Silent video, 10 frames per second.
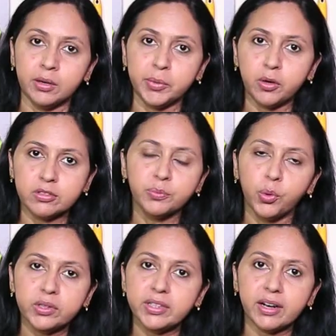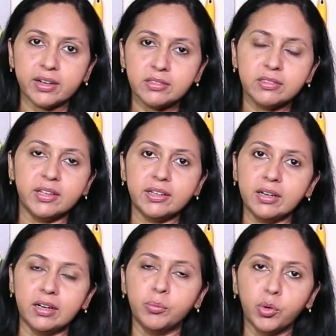because more the nuts, then
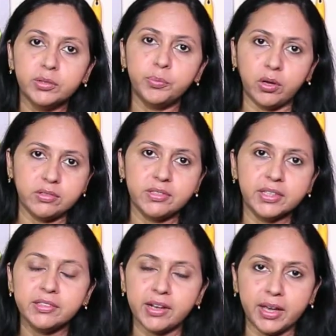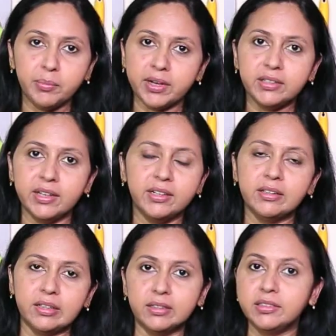more the processing time, and then
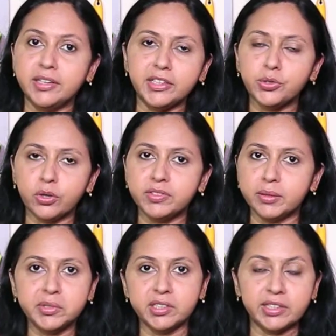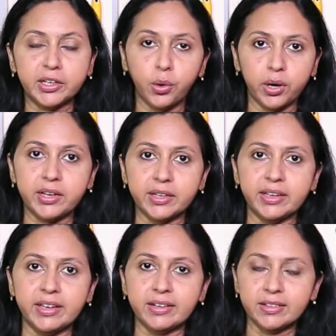the danger of them turning oily
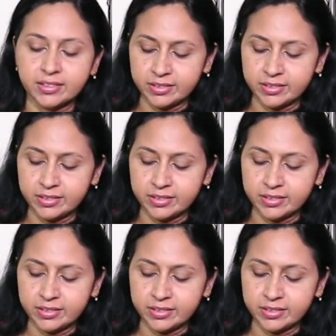again.